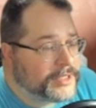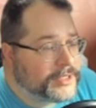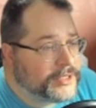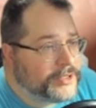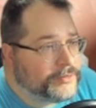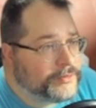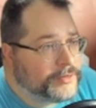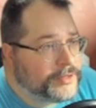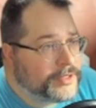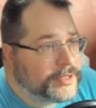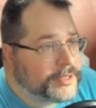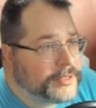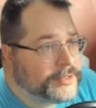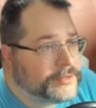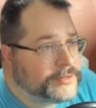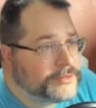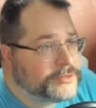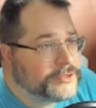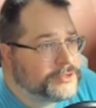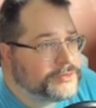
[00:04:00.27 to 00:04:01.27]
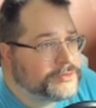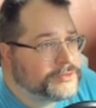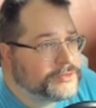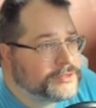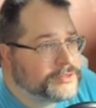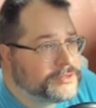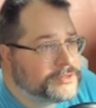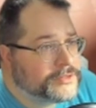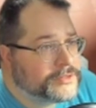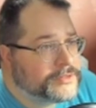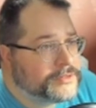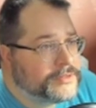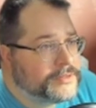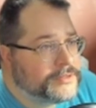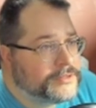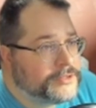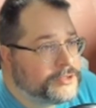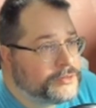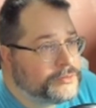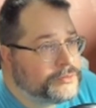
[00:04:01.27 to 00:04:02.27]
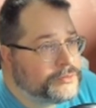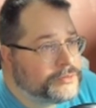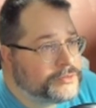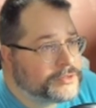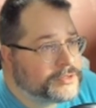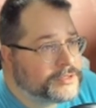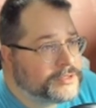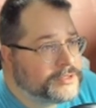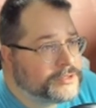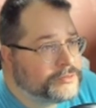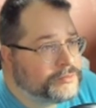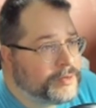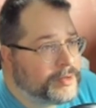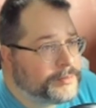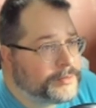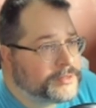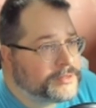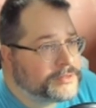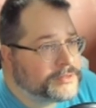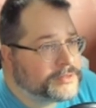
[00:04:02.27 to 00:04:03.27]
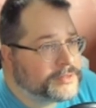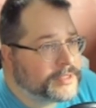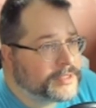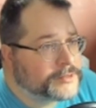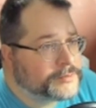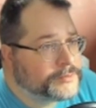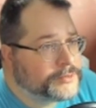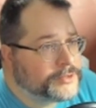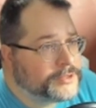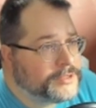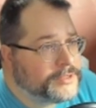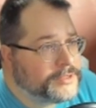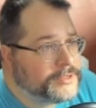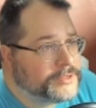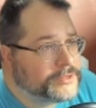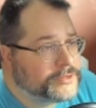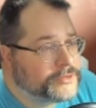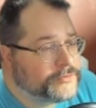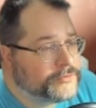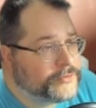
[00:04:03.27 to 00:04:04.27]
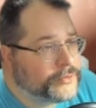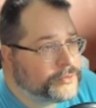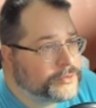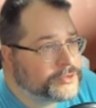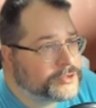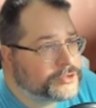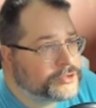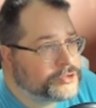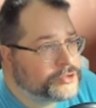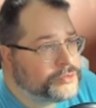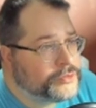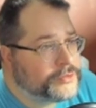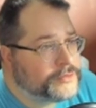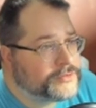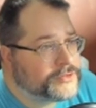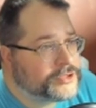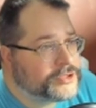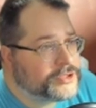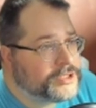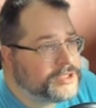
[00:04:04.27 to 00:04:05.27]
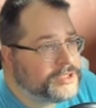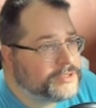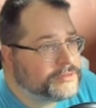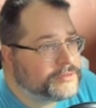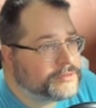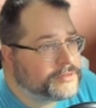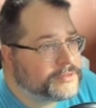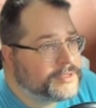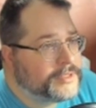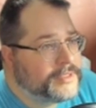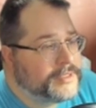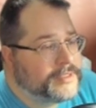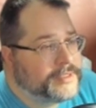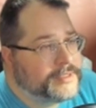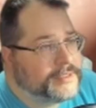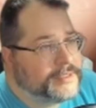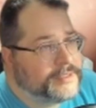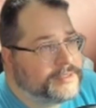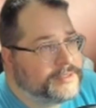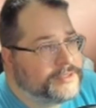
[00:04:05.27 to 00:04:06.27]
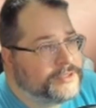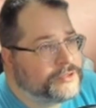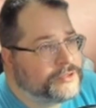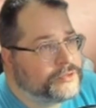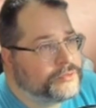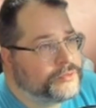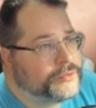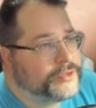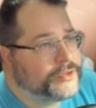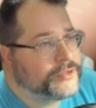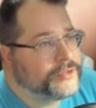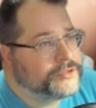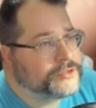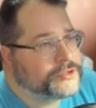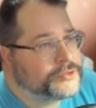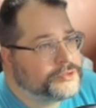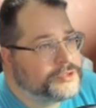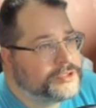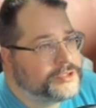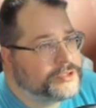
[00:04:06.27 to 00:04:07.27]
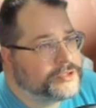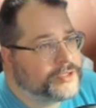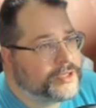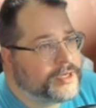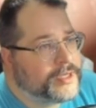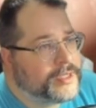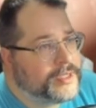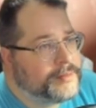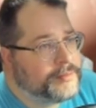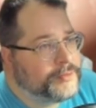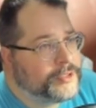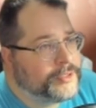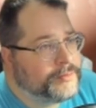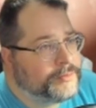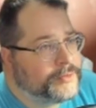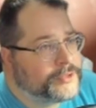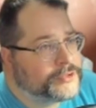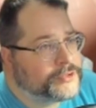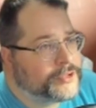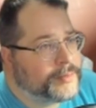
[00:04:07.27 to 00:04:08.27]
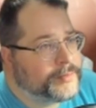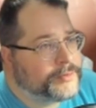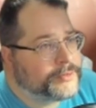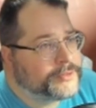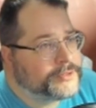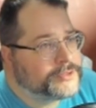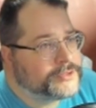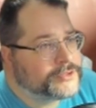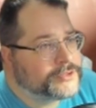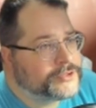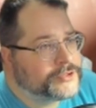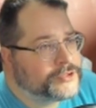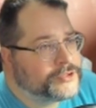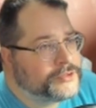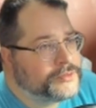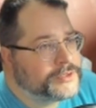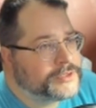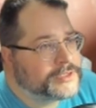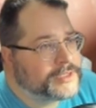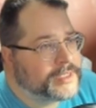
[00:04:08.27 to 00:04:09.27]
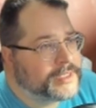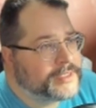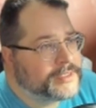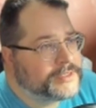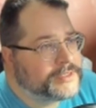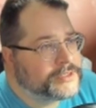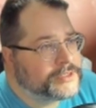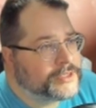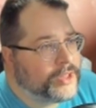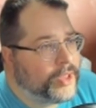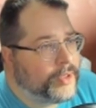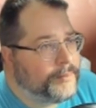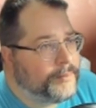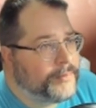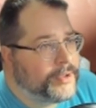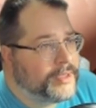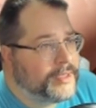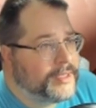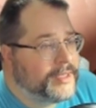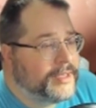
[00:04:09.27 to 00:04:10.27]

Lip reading: Henry Irons used his weapons expertise to forge a suit of steel and deal with street crime in Metropolis' suicide slum.